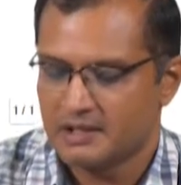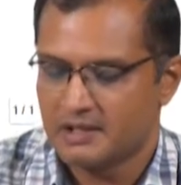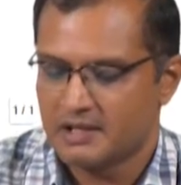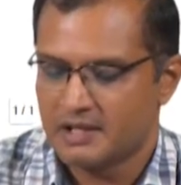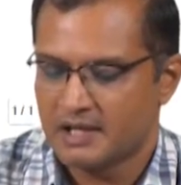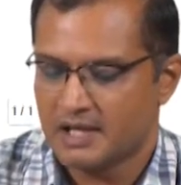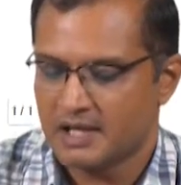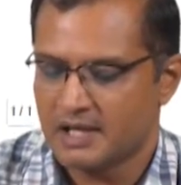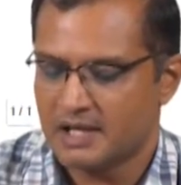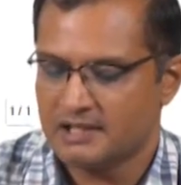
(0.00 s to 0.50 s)

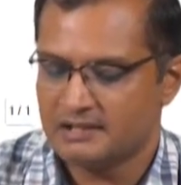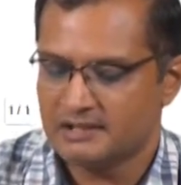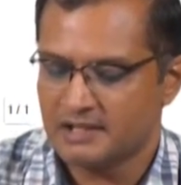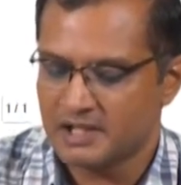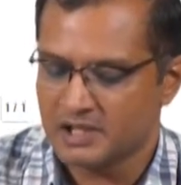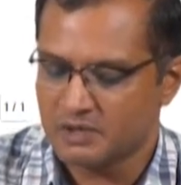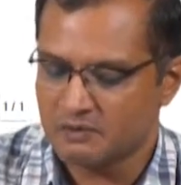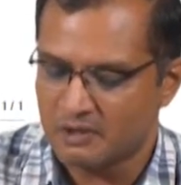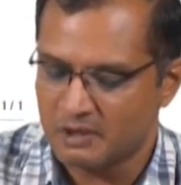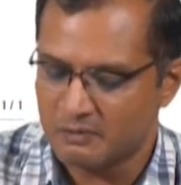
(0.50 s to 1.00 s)
and there
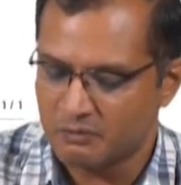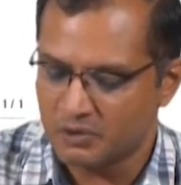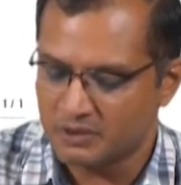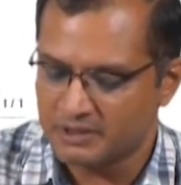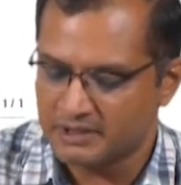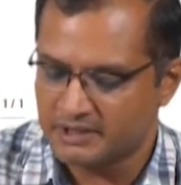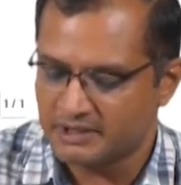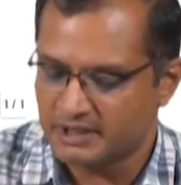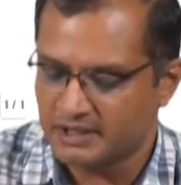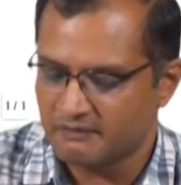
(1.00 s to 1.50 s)
is one more
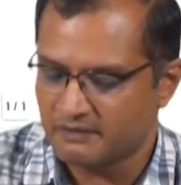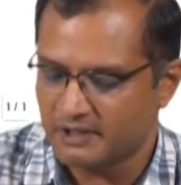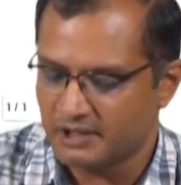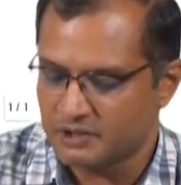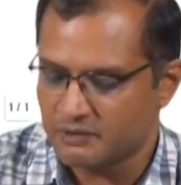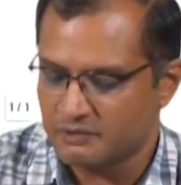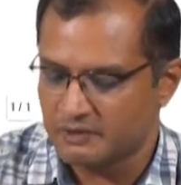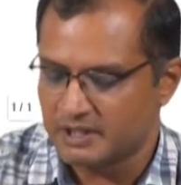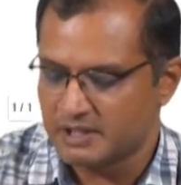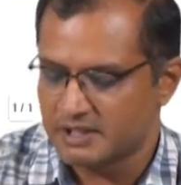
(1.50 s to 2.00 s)
thing that
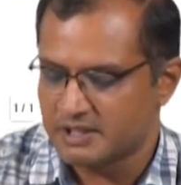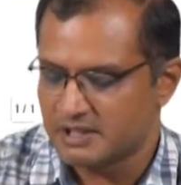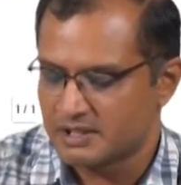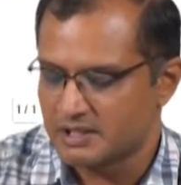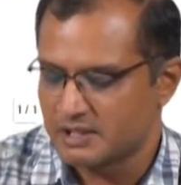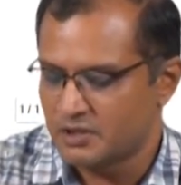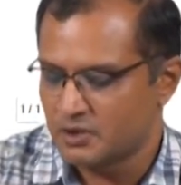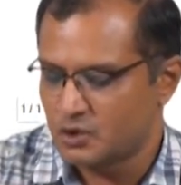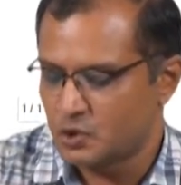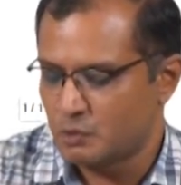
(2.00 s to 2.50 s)
fluctuates.
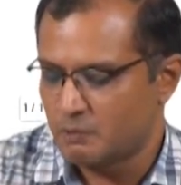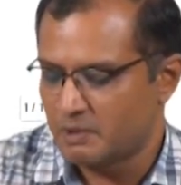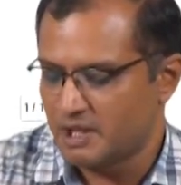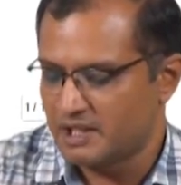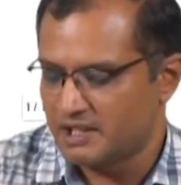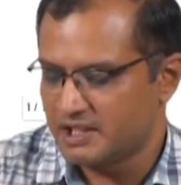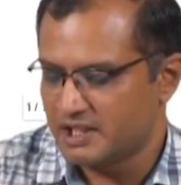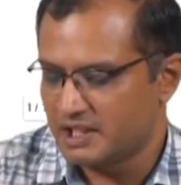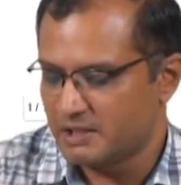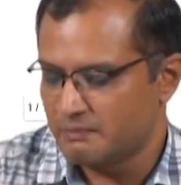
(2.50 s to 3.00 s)
To
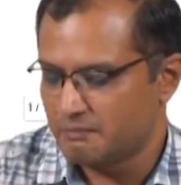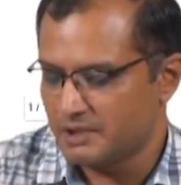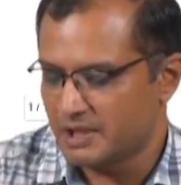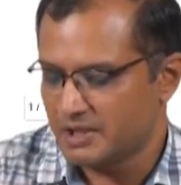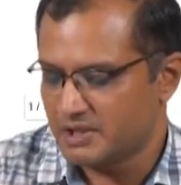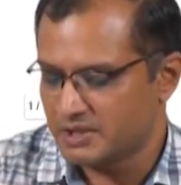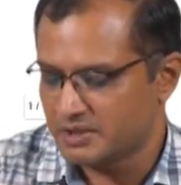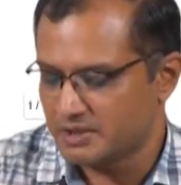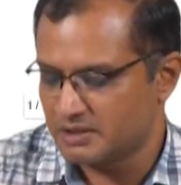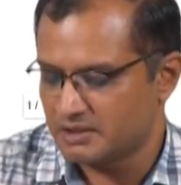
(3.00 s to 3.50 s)
maintain
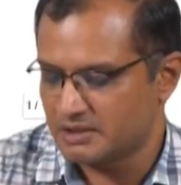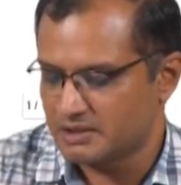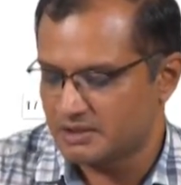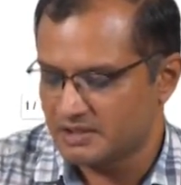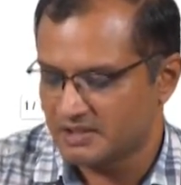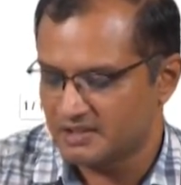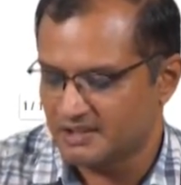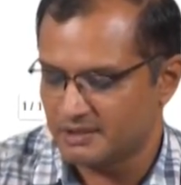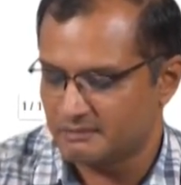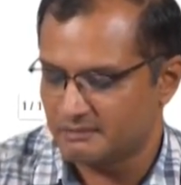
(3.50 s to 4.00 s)
pressure,
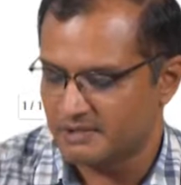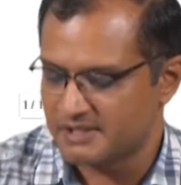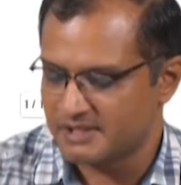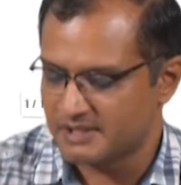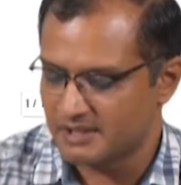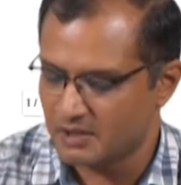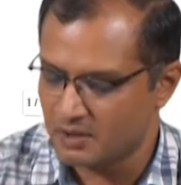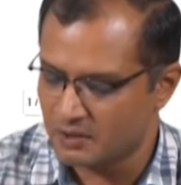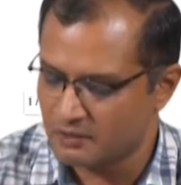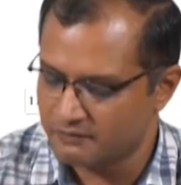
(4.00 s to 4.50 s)
I must
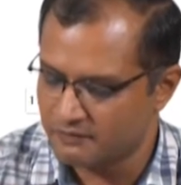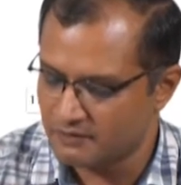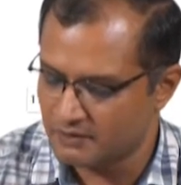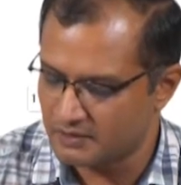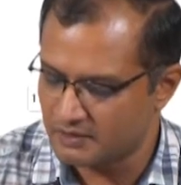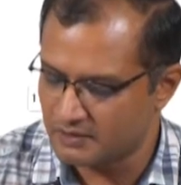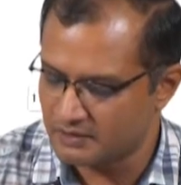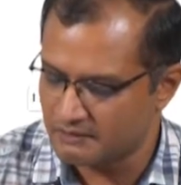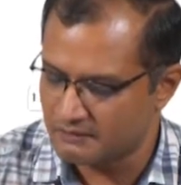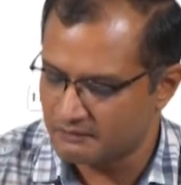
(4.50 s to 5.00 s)
allow
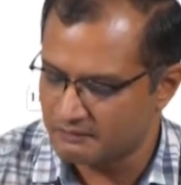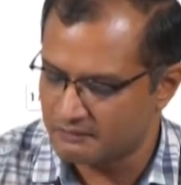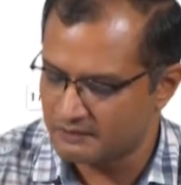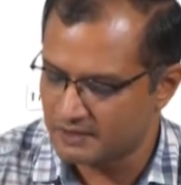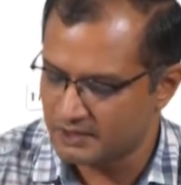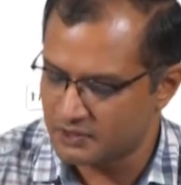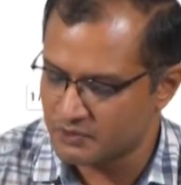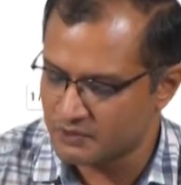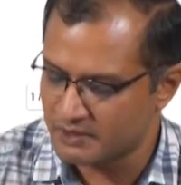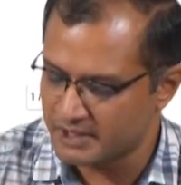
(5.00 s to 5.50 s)
for
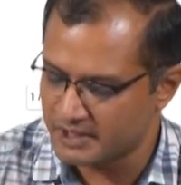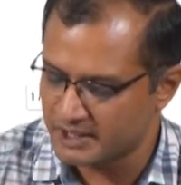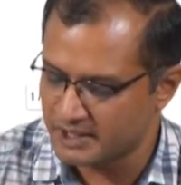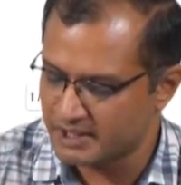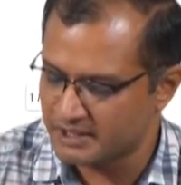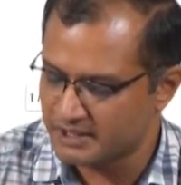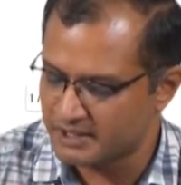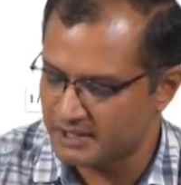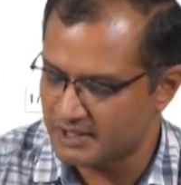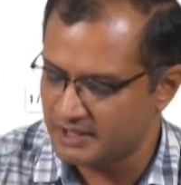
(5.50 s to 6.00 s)
fluctuating
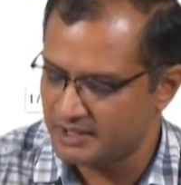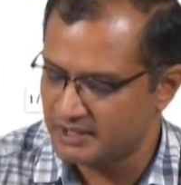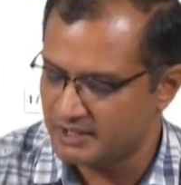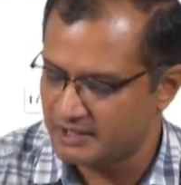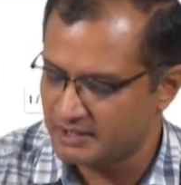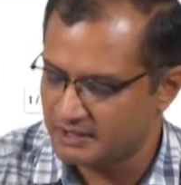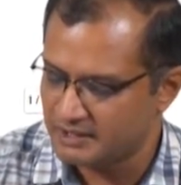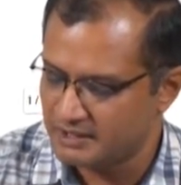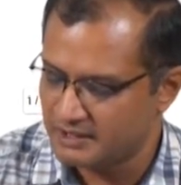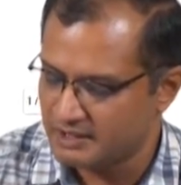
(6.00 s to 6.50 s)
in the,
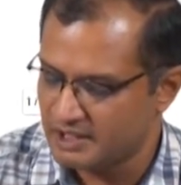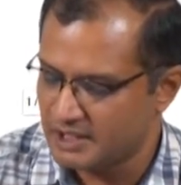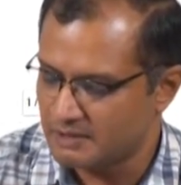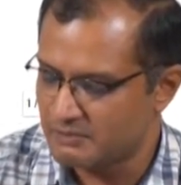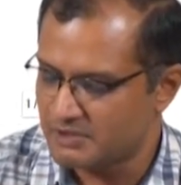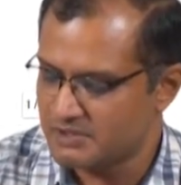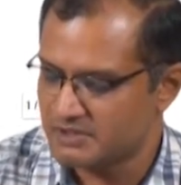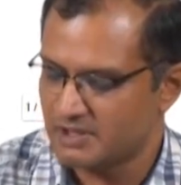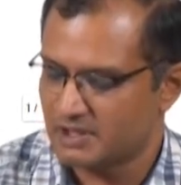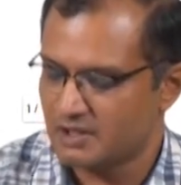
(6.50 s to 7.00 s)
I
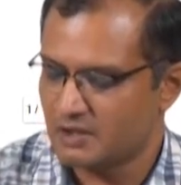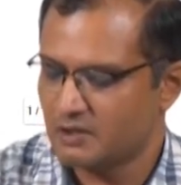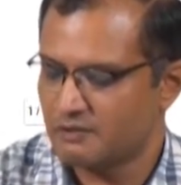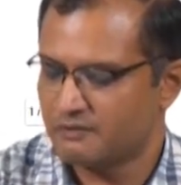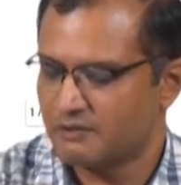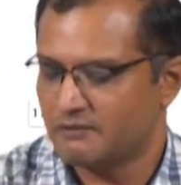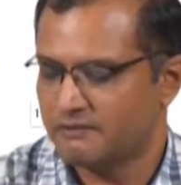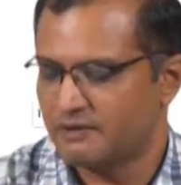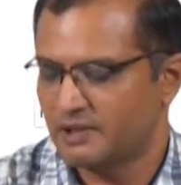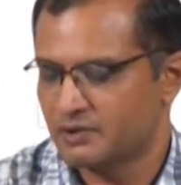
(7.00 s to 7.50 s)
must allow for
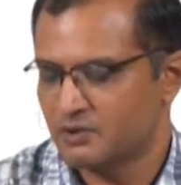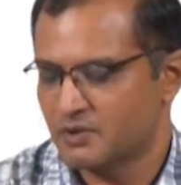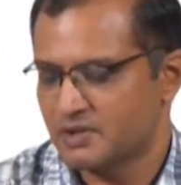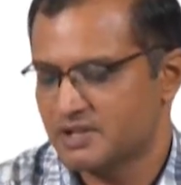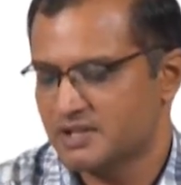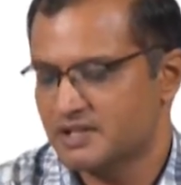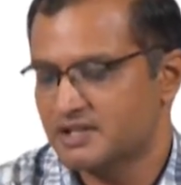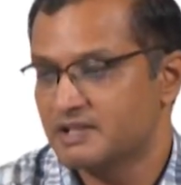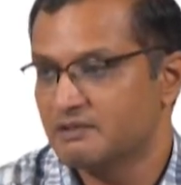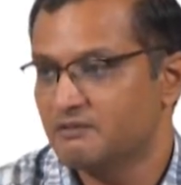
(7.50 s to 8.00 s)

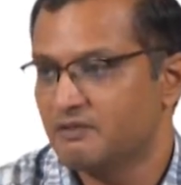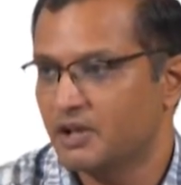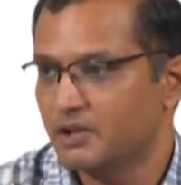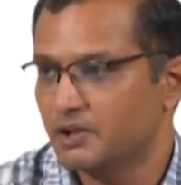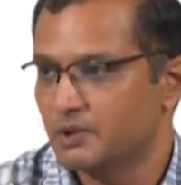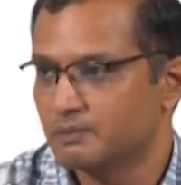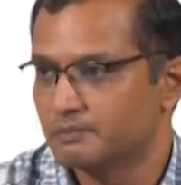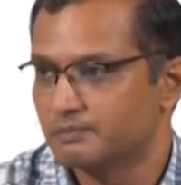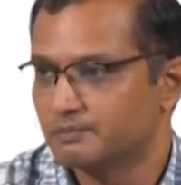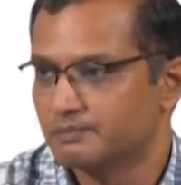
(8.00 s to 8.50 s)
fluctuations in the volume.